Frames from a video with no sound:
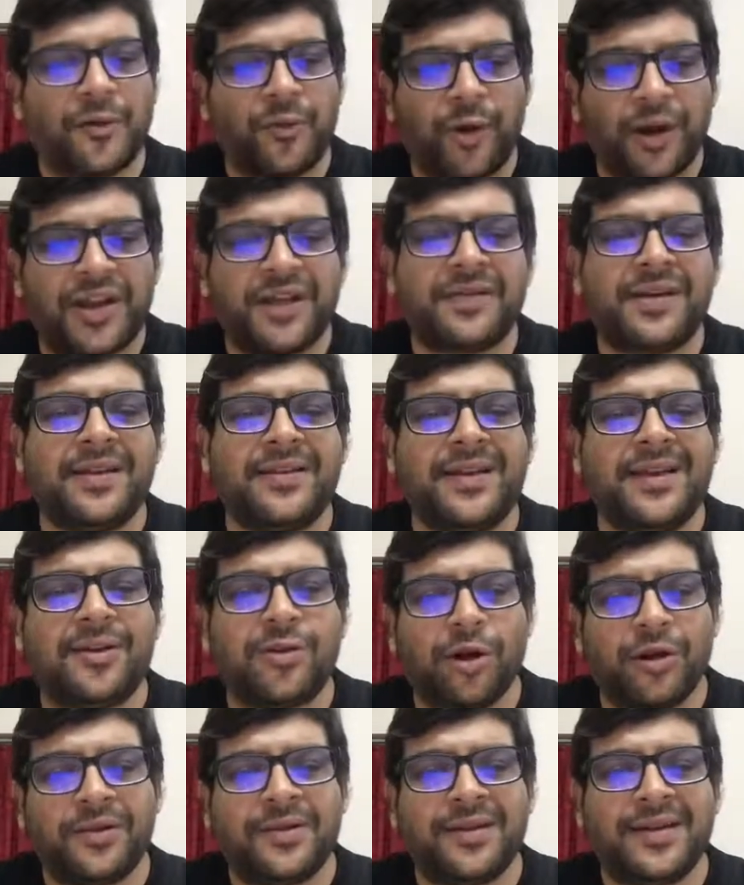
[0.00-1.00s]
whatever is the
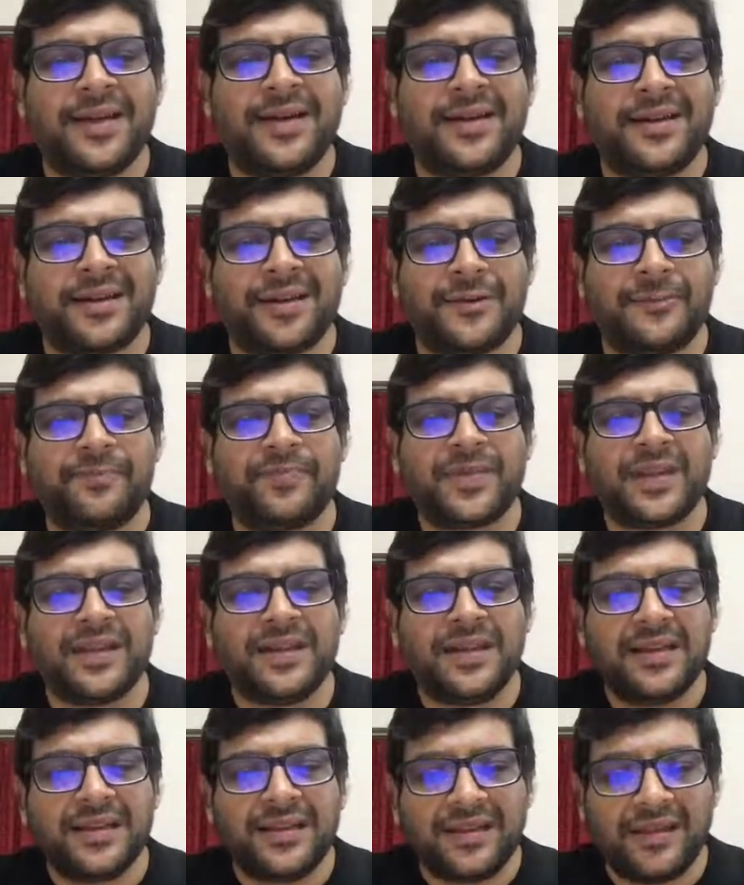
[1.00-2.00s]
constant term,
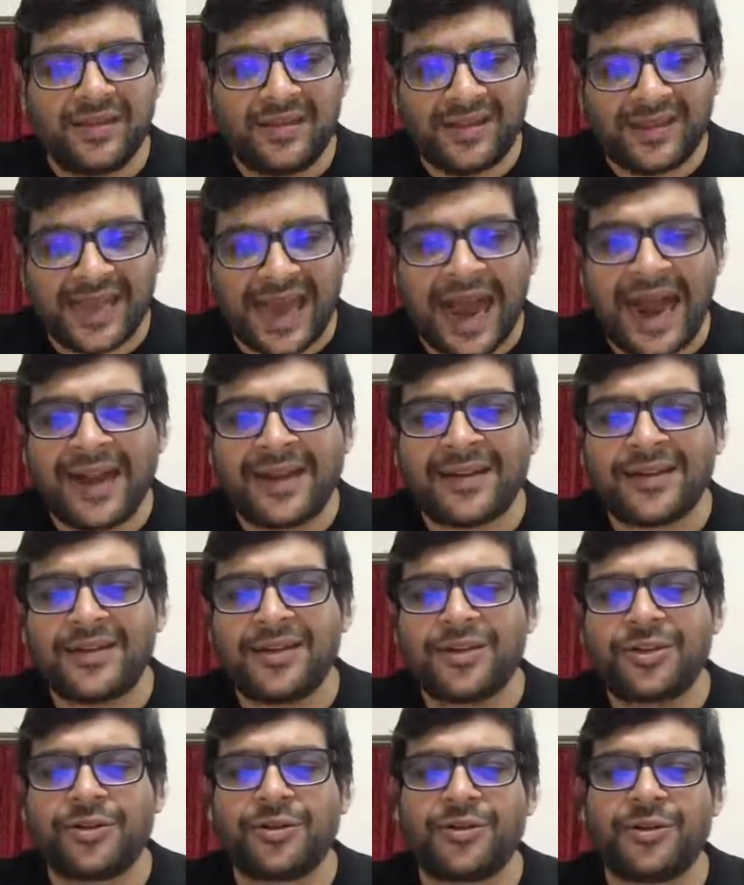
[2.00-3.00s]
that
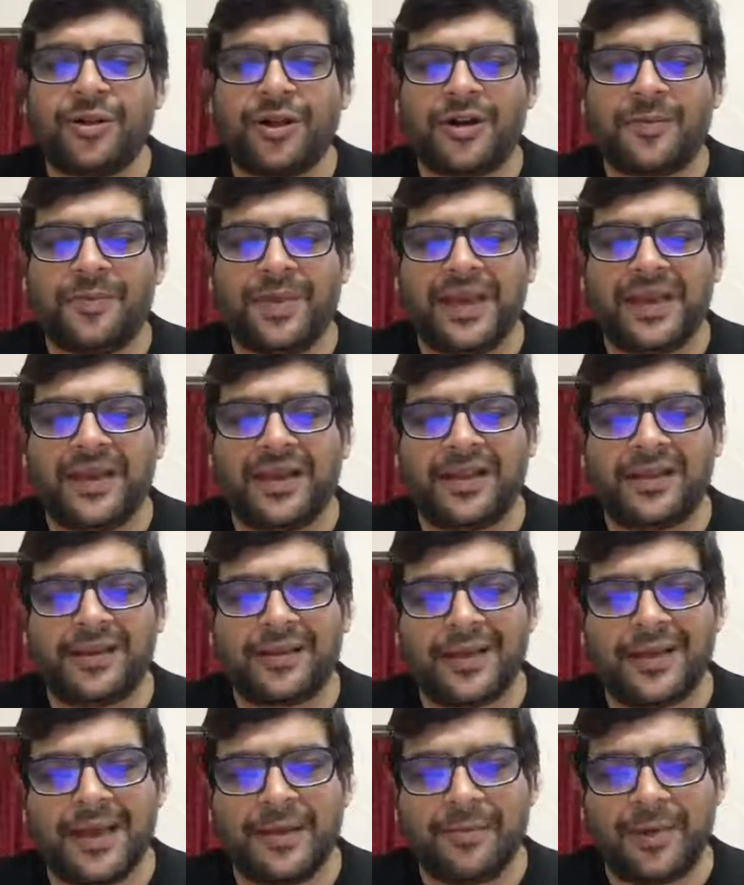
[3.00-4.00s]
should not be in the
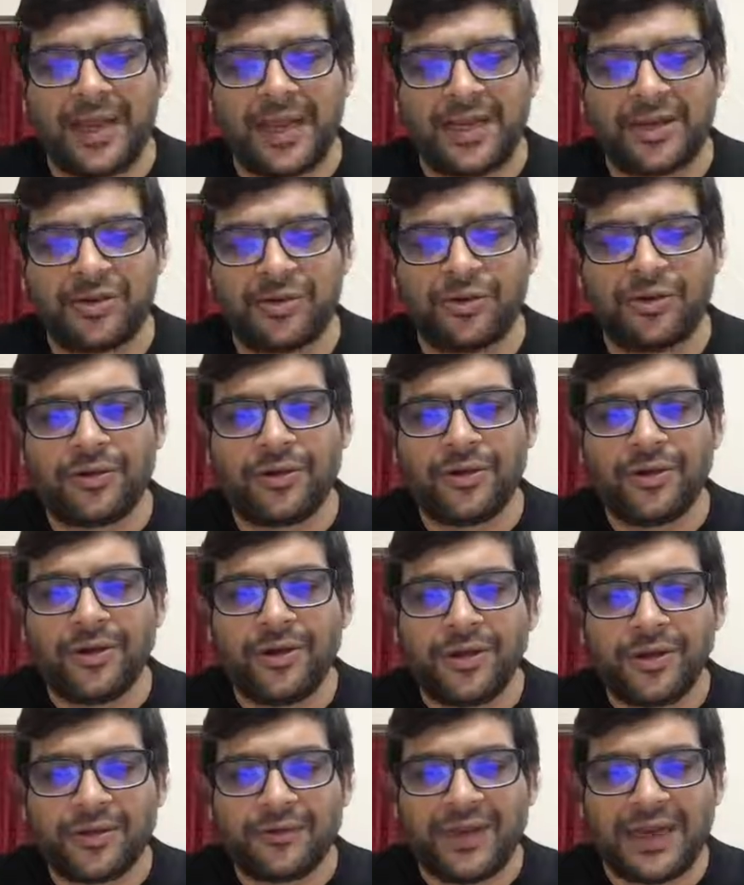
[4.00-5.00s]
same ratio.
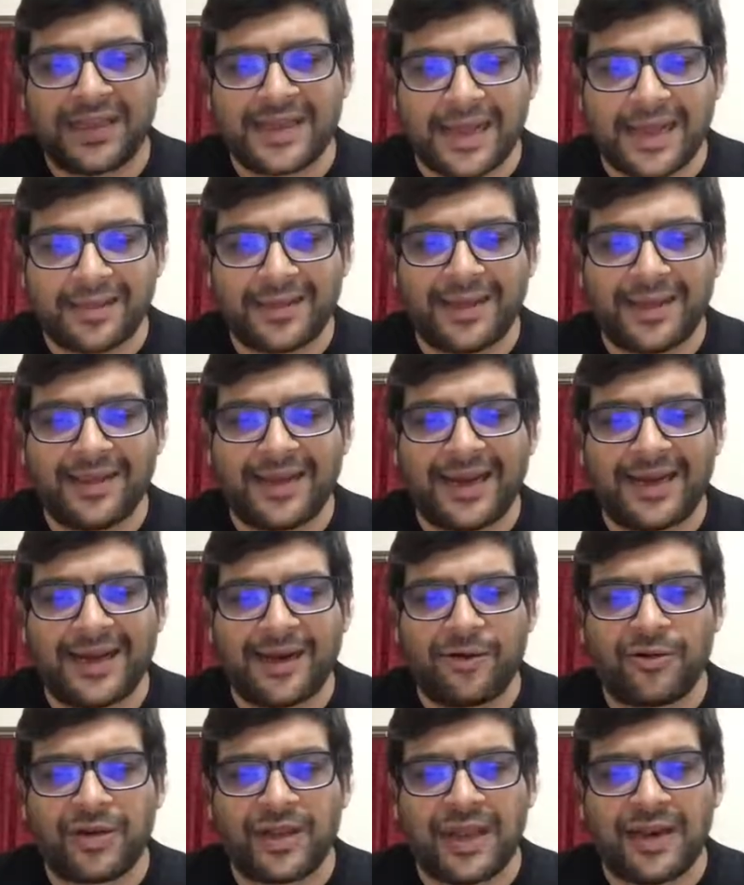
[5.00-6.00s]
We'll cancel that
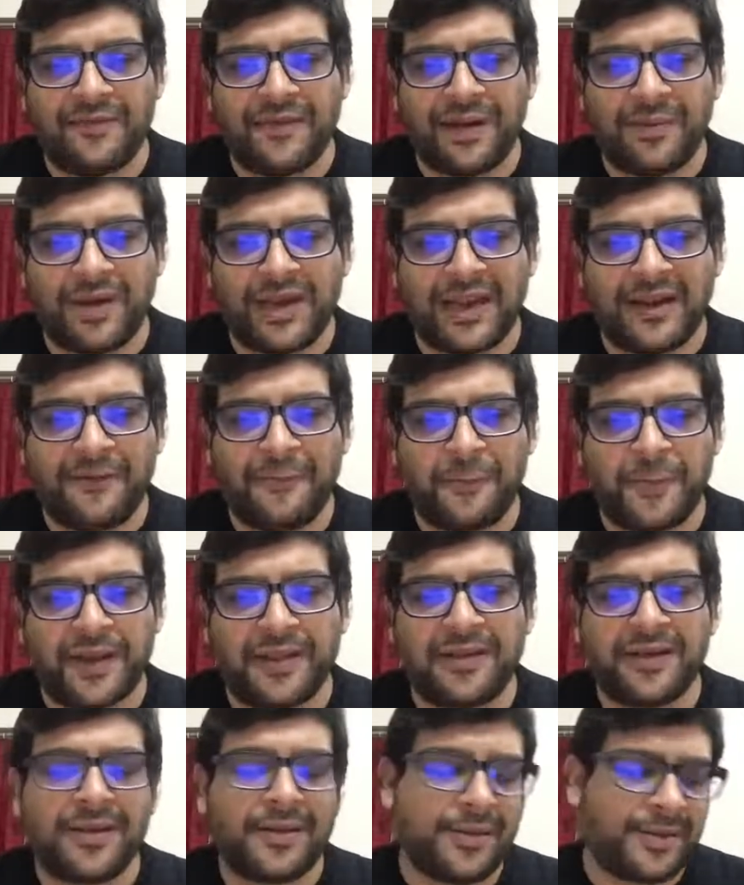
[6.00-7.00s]
out and we'll be left
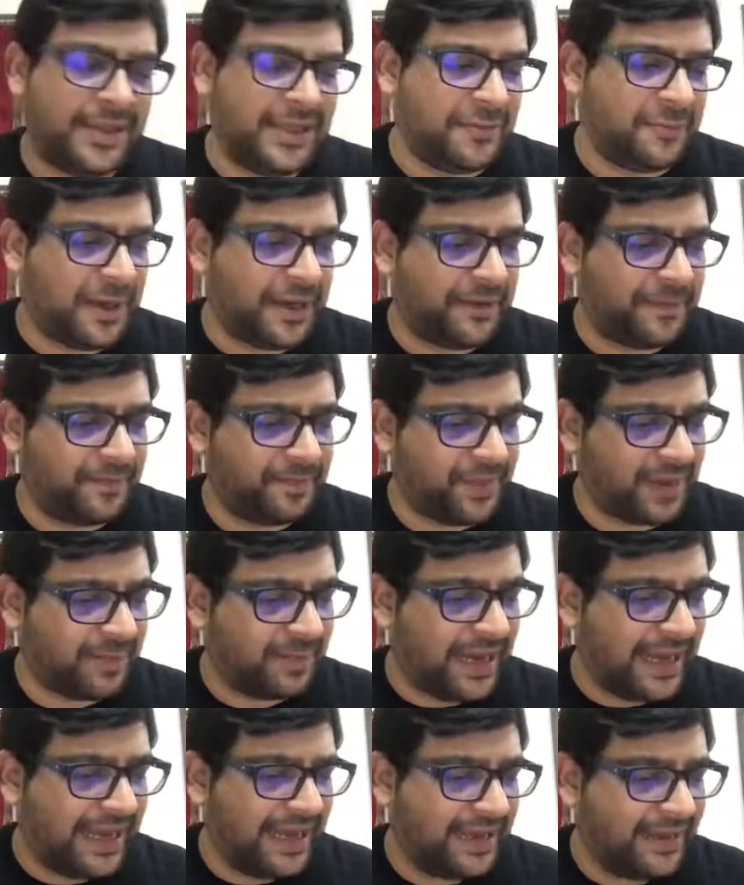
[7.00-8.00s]
with C1
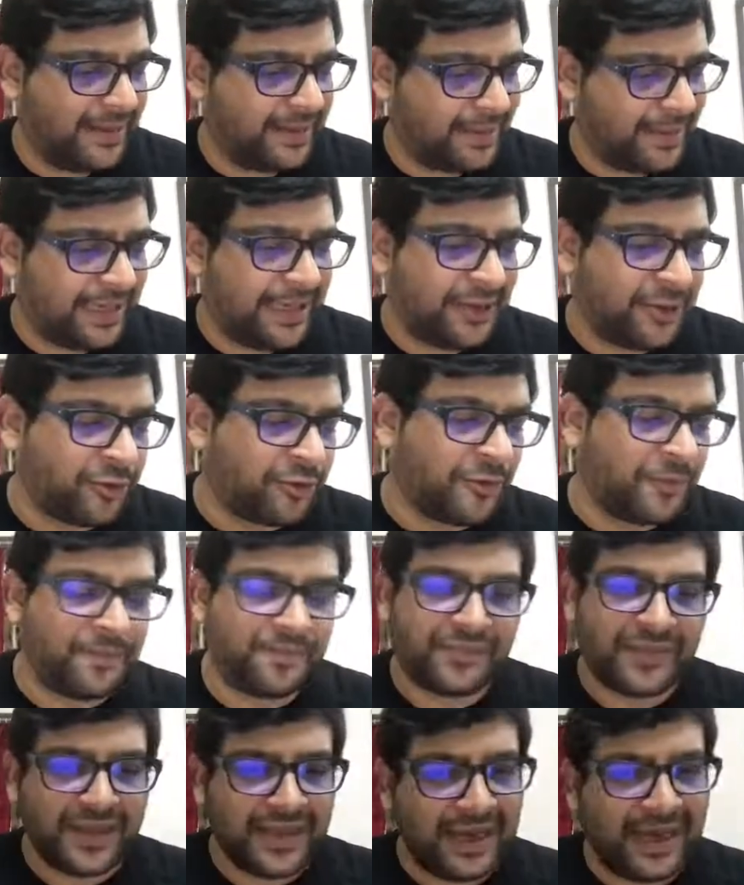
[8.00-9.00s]
by C2,
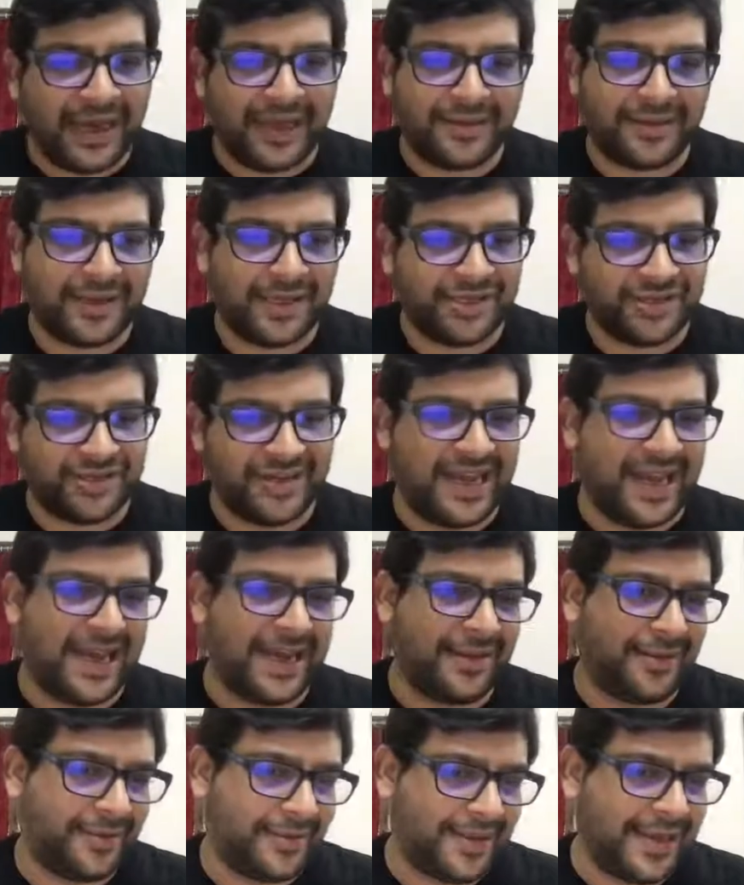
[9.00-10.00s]
as Shreya
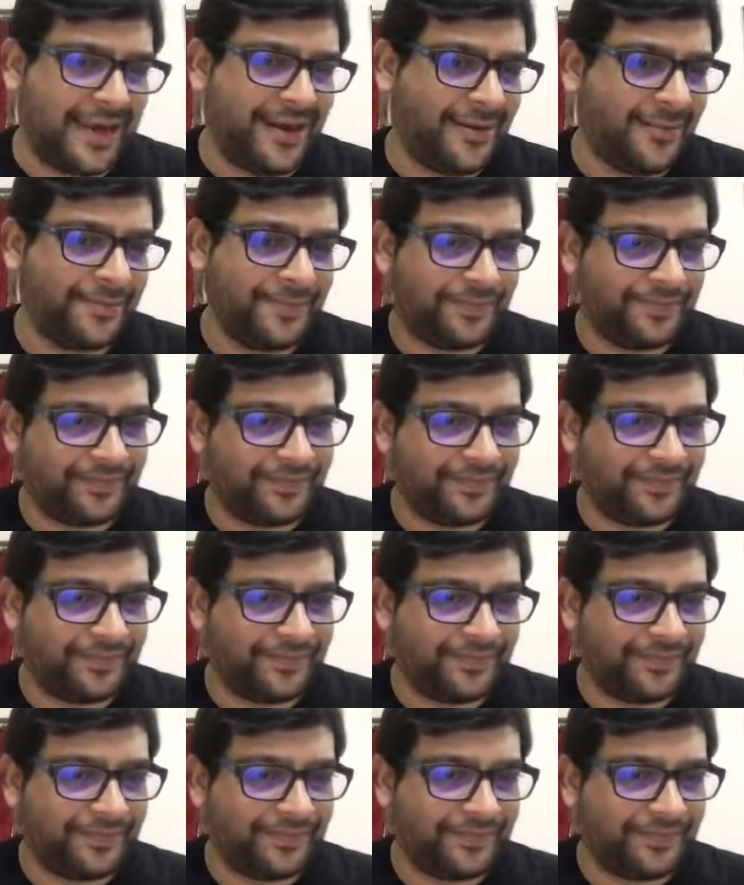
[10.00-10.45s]
had said.